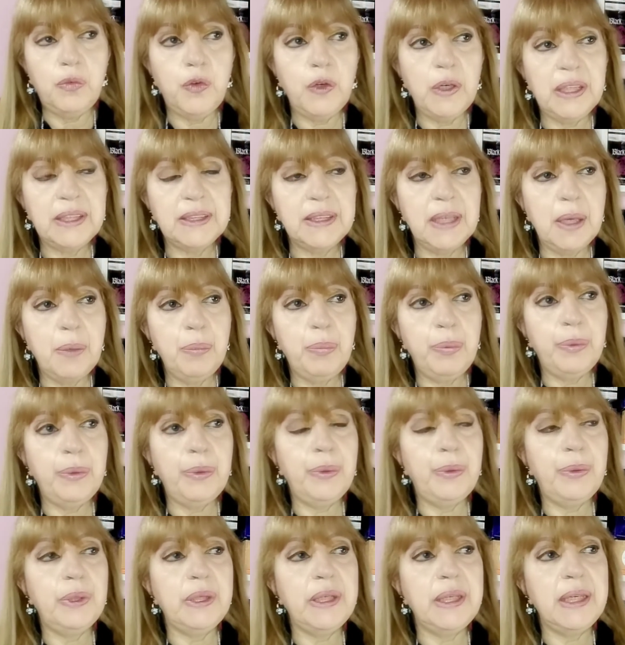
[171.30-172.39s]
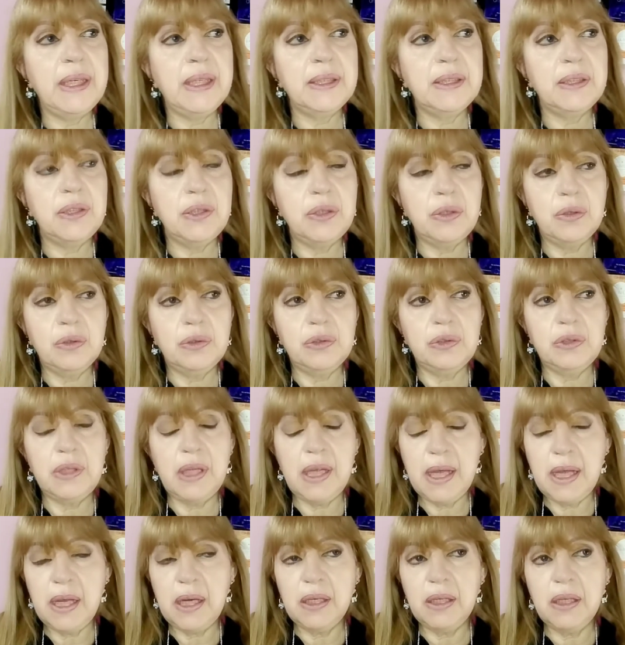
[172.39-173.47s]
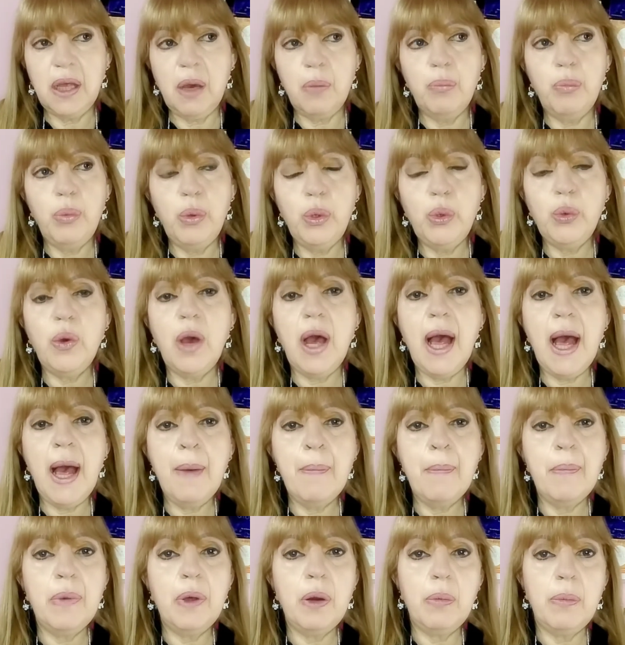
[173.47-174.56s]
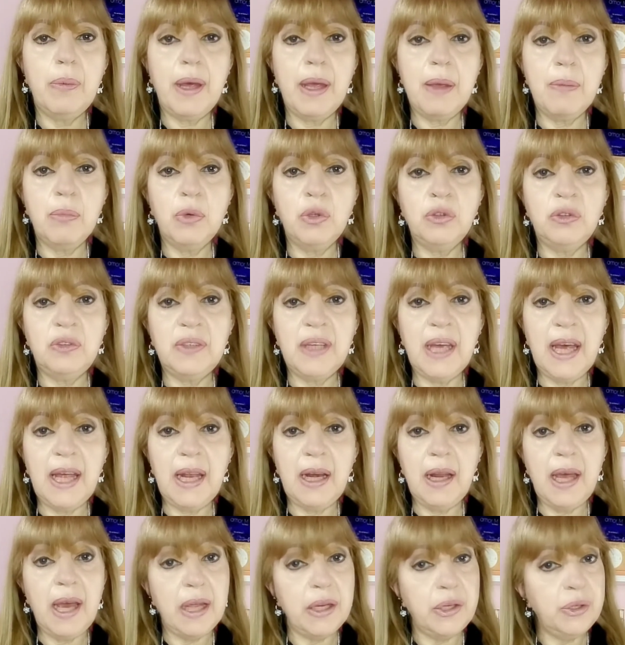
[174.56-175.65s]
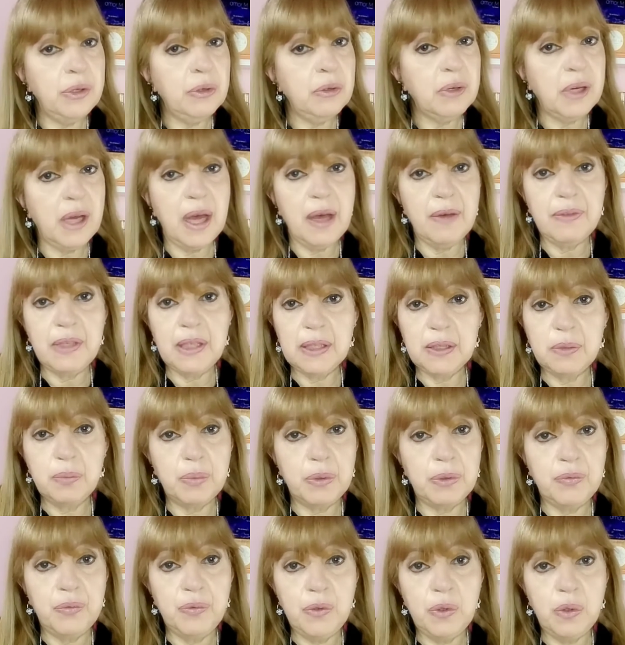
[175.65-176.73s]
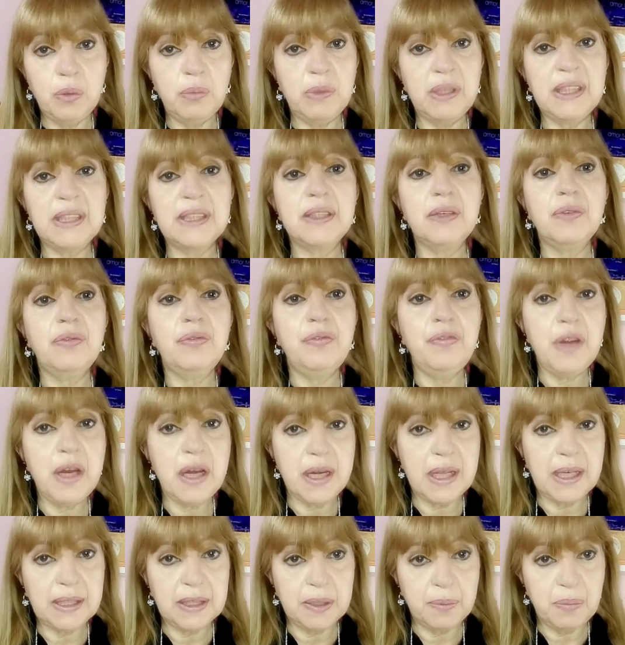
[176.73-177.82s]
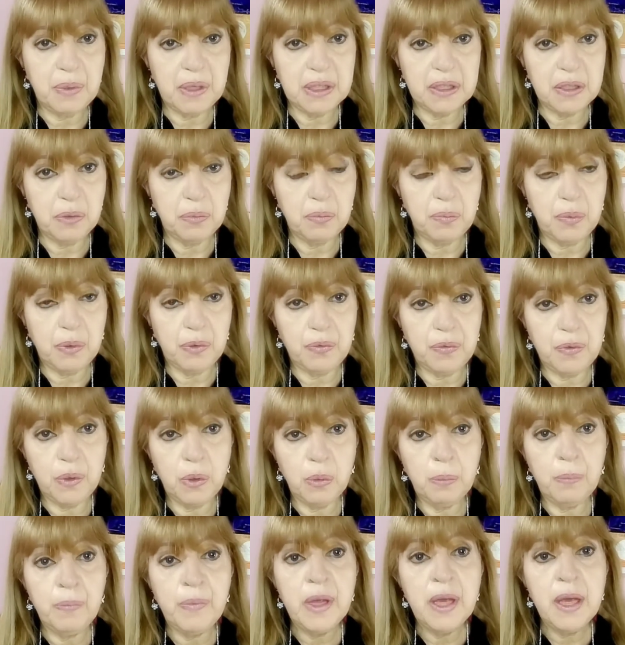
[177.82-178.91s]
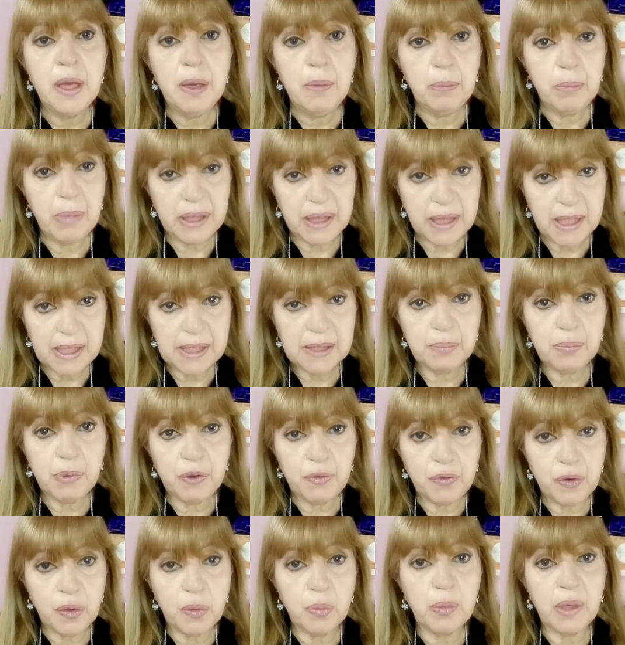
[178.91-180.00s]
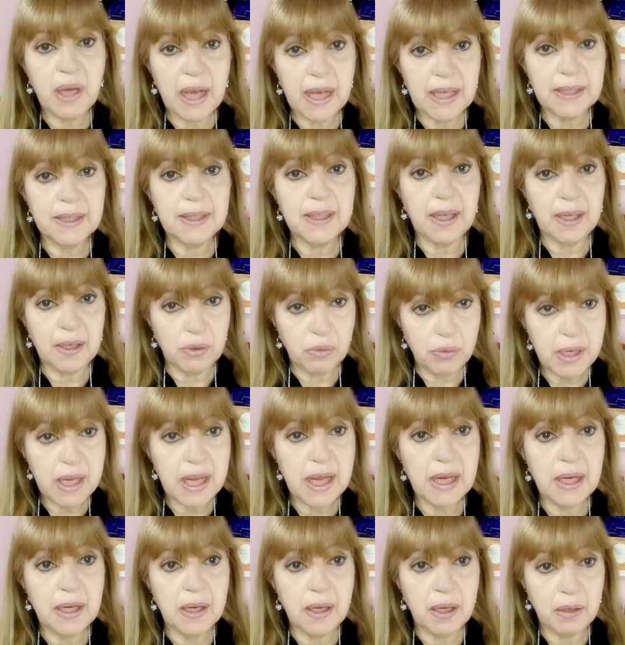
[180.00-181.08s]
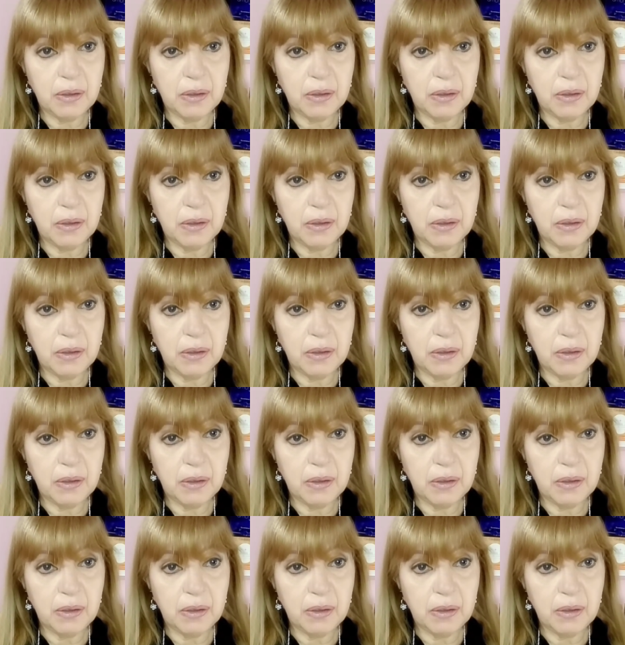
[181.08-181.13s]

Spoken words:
For example, it is used in the Blue Amber by Montal. I don't have this perfume. It is a very expensive perfume, but this perfume has the real